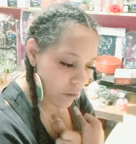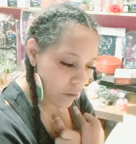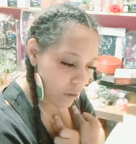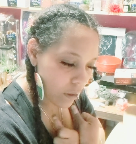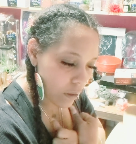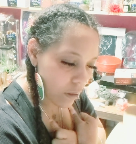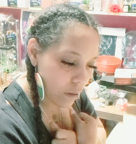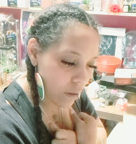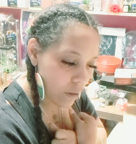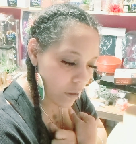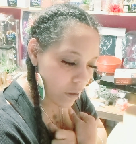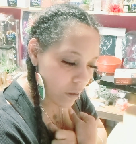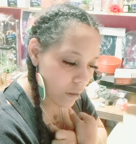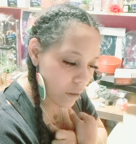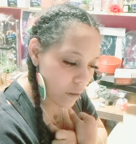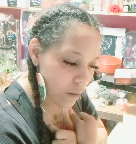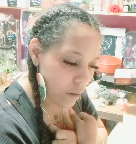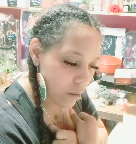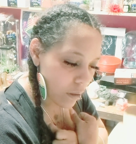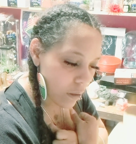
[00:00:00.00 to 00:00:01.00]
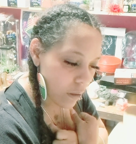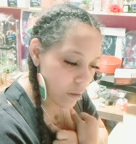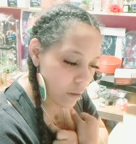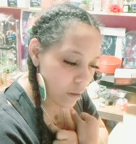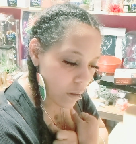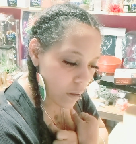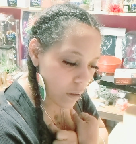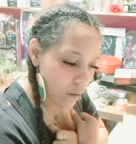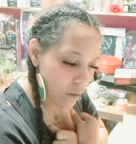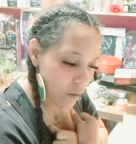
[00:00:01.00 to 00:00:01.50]

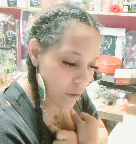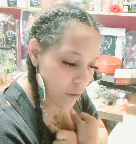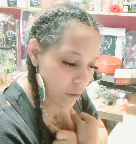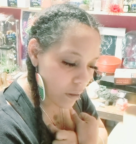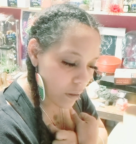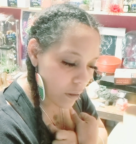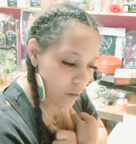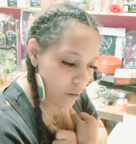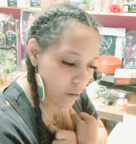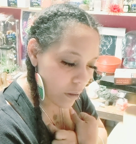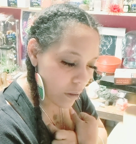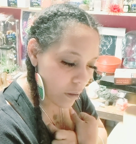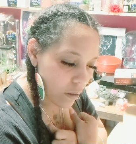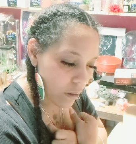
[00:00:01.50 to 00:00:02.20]
No one is speaking in this clip.